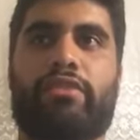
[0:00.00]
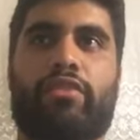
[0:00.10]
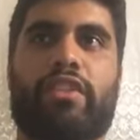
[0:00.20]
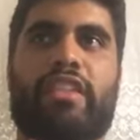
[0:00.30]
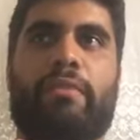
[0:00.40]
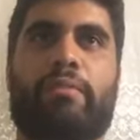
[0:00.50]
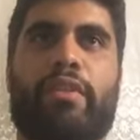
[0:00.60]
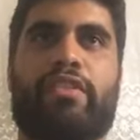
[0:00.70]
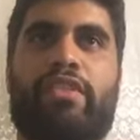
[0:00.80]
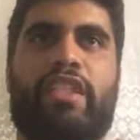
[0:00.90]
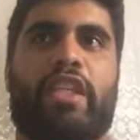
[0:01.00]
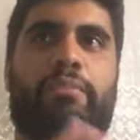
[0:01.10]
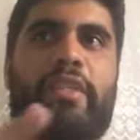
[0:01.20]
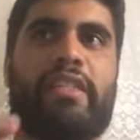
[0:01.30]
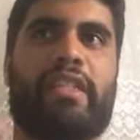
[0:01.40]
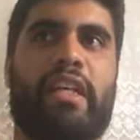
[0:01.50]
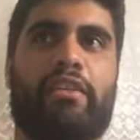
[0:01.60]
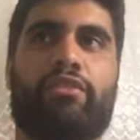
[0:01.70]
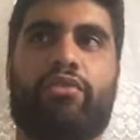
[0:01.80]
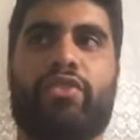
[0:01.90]
For example, the chickpeas are
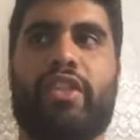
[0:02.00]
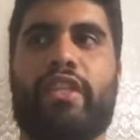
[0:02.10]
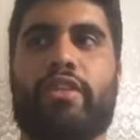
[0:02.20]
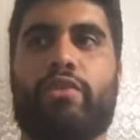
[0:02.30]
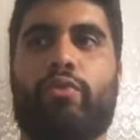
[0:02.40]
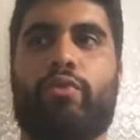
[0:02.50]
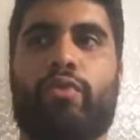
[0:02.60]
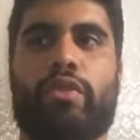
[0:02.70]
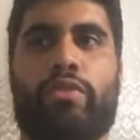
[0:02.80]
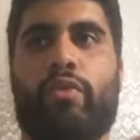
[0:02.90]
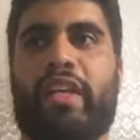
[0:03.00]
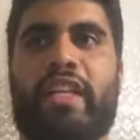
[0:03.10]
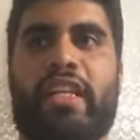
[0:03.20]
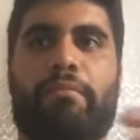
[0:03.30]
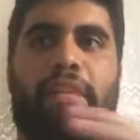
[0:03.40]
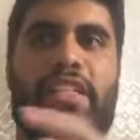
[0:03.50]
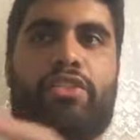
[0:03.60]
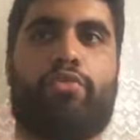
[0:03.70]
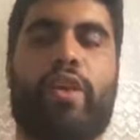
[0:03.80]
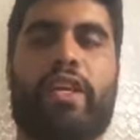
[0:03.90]
usually the one that
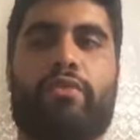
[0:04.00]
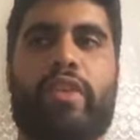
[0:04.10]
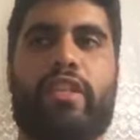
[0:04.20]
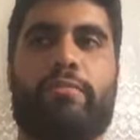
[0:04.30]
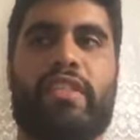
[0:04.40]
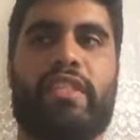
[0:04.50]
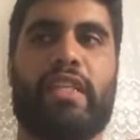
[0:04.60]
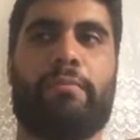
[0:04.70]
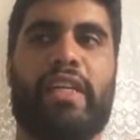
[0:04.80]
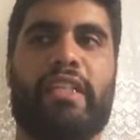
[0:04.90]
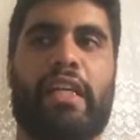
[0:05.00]
match well with the Bsisa made